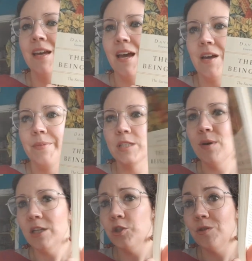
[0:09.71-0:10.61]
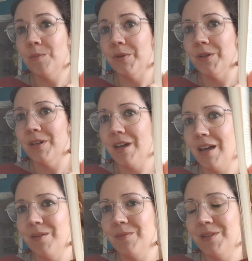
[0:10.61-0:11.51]
Um, it's quite a short book,
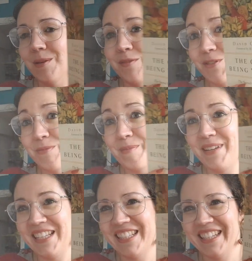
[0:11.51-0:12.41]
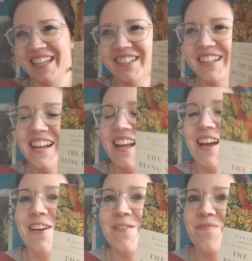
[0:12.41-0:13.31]
um, some of you will be pleased to know.
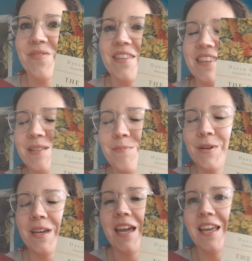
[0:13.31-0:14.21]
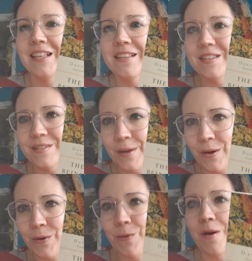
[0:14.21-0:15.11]
Um, this book is
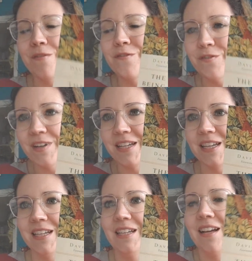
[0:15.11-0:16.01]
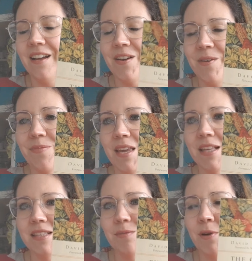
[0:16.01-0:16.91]
so freeing. Um,
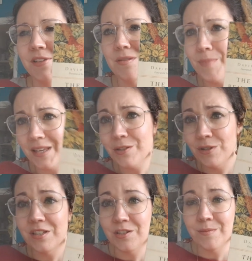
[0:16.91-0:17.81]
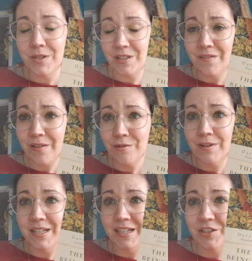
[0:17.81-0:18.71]
it's one of the best Christian books I've ever
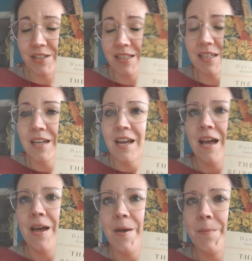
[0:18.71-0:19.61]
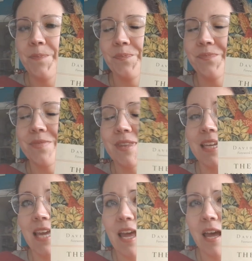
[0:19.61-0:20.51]
read, actually. Um,
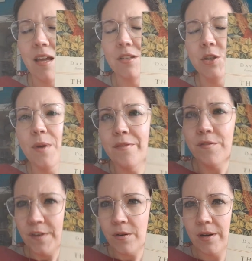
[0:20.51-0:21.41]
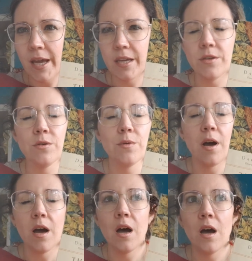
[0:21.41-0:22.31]
do you ever feel like you
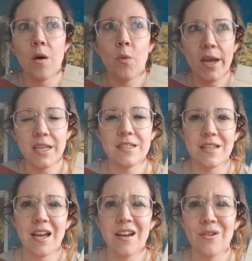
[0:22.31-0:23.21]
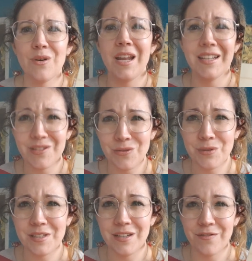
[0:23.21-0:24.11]
are weighed down and
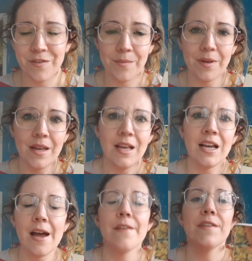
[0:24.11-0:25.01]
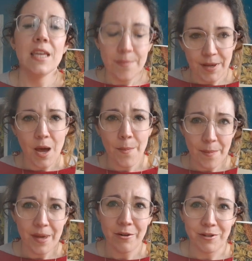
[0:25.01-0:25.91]
exhausted from kind of keeping up
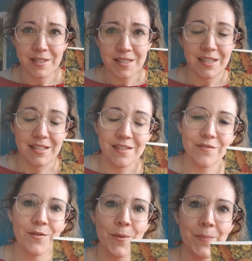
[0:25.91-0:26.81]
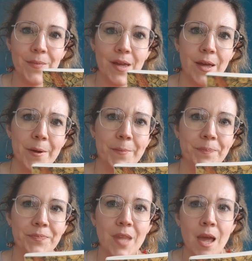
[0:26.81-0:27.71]
appearances, from
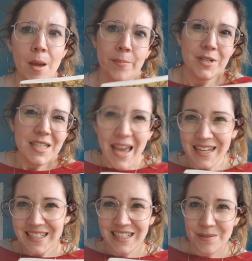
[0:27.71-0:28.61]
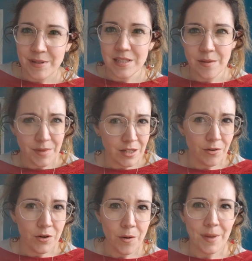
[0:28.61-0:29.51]
um, pretending to be something you're
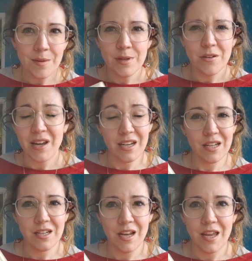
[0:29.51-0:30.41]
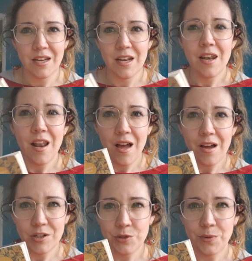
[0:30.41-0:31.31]
not, maybe not in a, in a
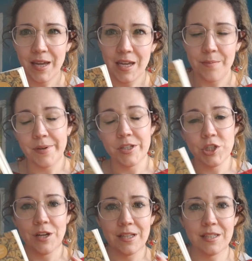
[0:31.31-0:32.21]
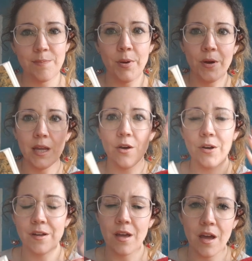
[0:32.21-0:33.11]
large way, but just putting on
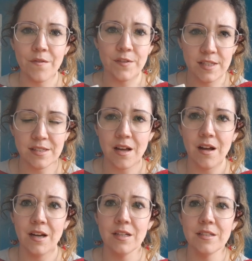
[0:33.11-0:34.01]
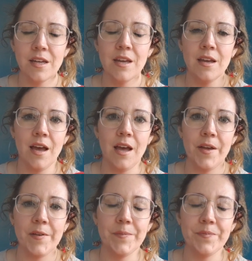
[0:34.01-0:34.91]
a, a facade
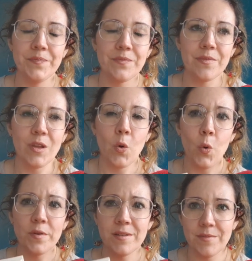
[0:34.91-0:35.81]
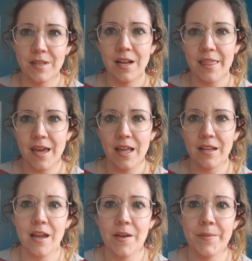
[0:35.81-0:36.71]
um, or something like that.
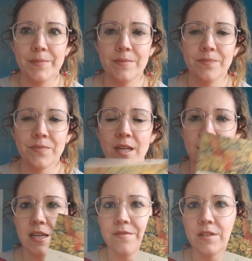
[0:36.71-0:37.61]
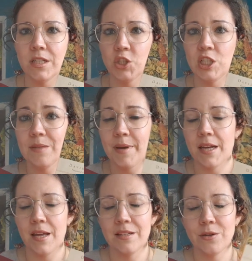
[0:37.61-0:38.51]
Um, David G.
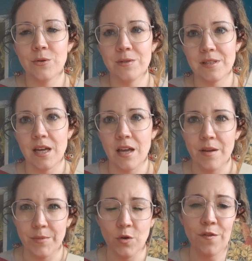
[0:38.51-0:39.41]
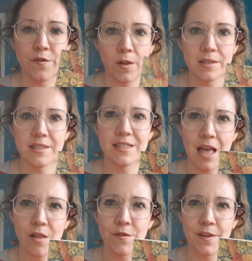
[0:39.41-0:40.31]
Benner calls that um, your false
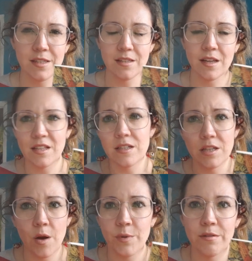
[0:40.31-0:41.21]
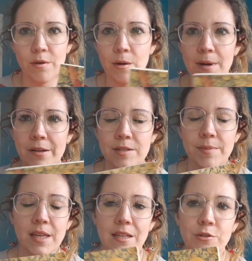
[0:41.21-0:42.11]
self. It's it's a term we throw around a
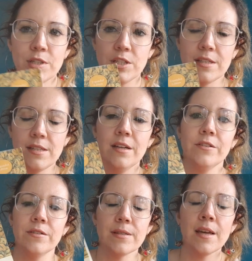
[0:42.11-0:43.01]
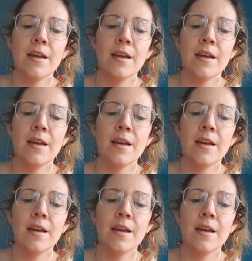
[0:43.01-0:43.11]
bit in Christian circles.